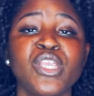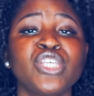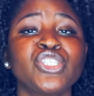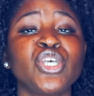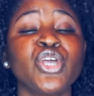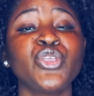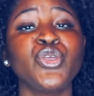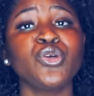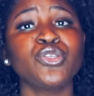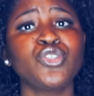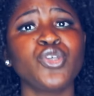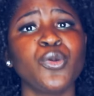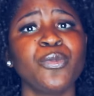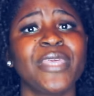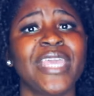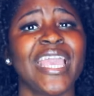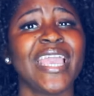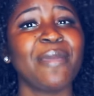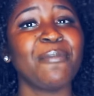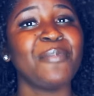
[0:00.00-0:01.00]
So
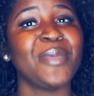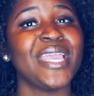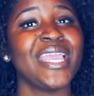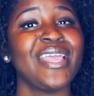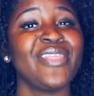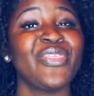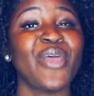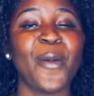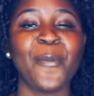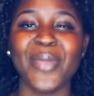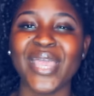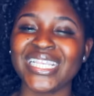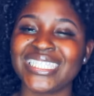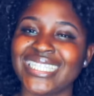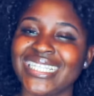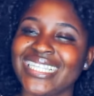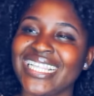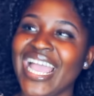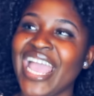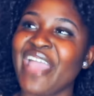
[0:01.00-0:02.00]
YouTube can be the
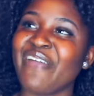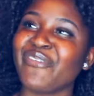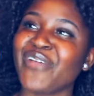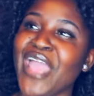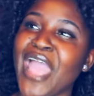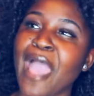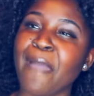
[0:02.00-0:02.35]
best thing that ever